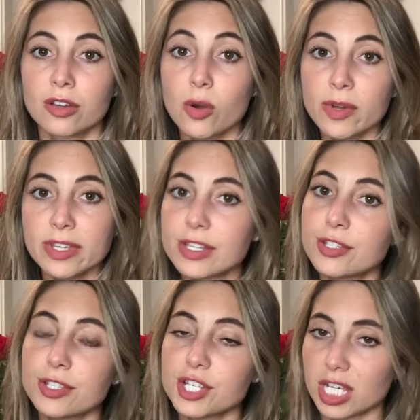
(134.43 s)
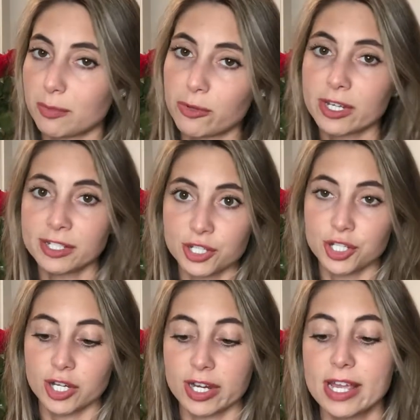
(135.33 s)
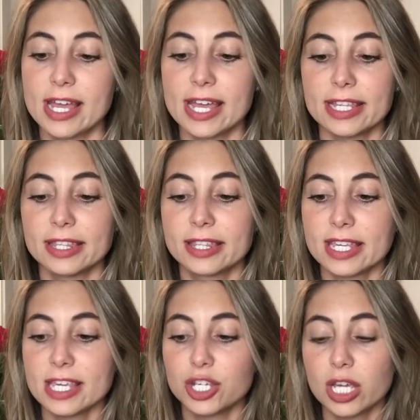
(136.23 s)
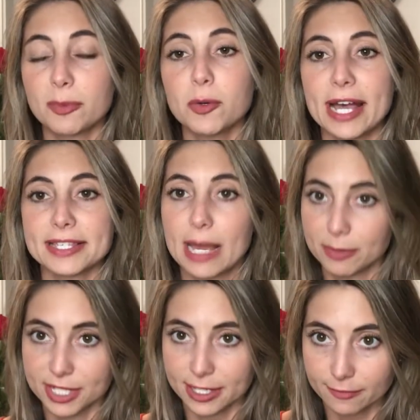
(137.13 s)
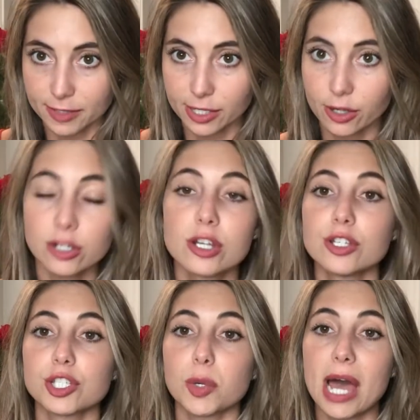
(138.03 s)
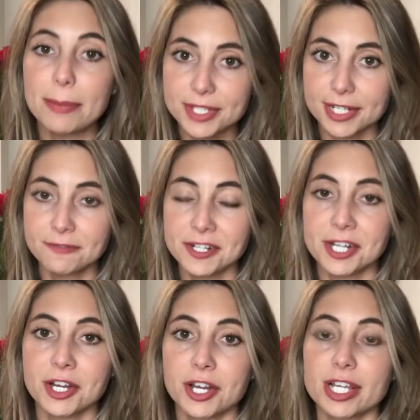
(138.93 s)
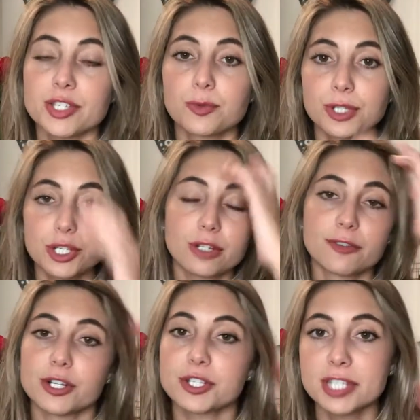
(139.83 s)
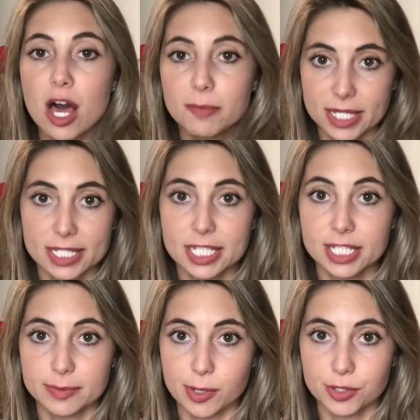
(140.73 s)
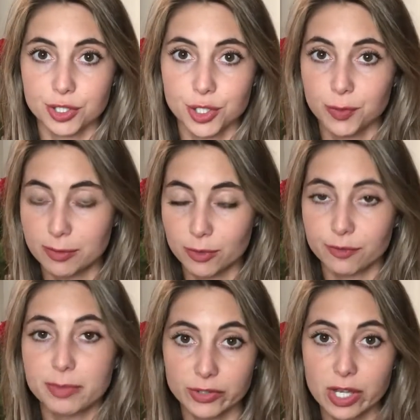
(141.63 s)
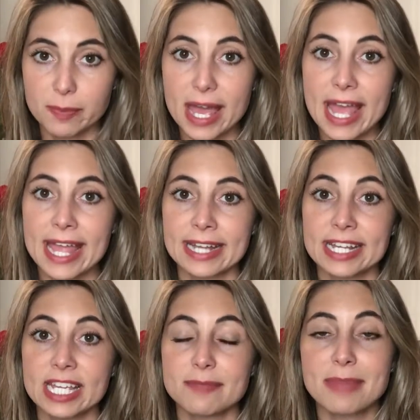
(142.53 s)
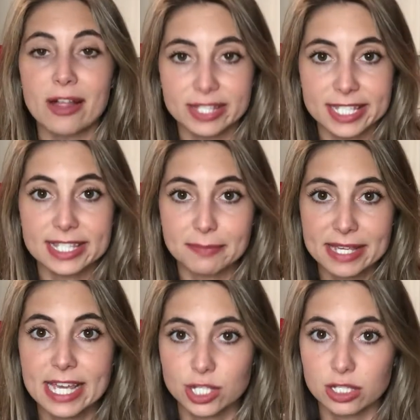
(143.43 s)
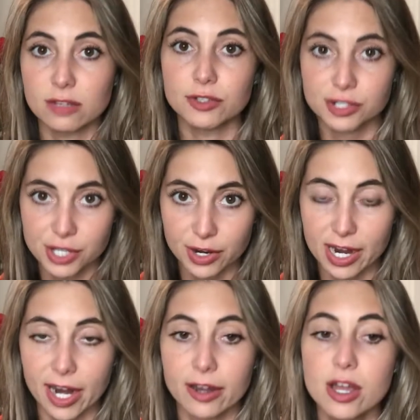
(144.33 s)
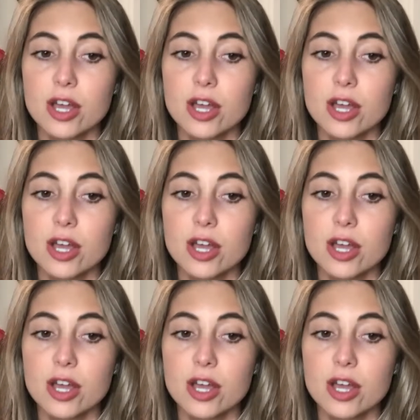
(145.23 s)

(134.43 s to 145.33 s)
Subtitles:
Going into the shampoo and conditioner, the shampoo has apple cider vinegar. So apple cider vinegar is really good for your scalp because it's supposed to remove buildup and it balances the pH levels in your hair.